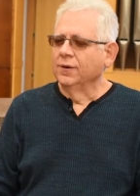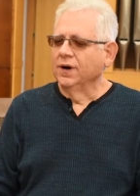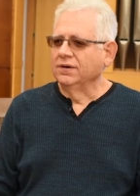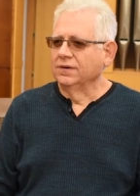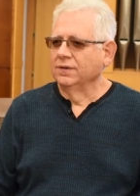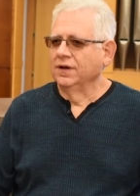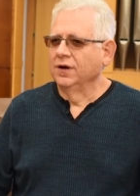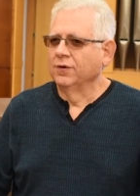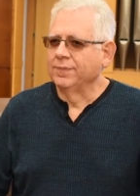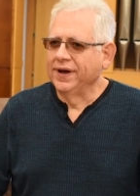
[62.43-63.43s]

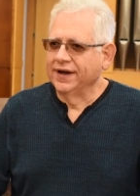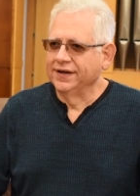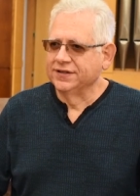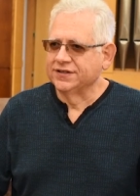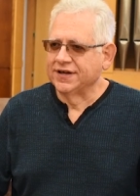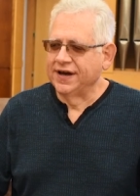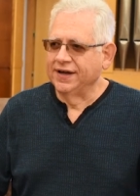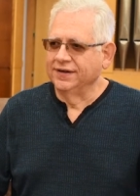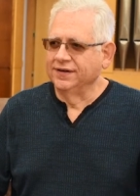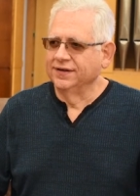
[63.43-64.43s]
Well, we're back
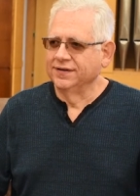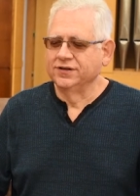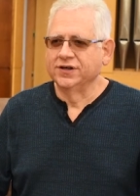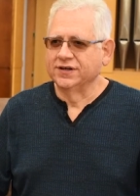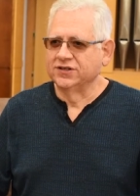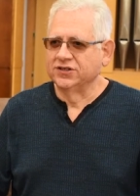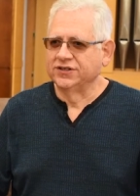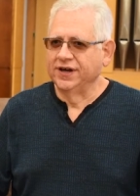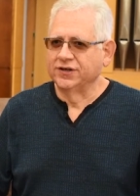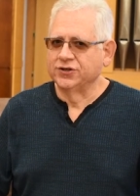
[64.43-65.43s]
inside the Genesis
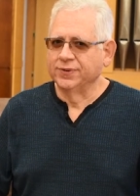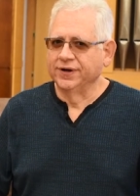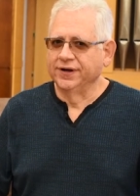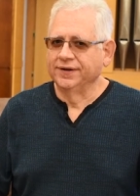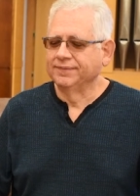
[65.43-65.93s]
Sanctuary.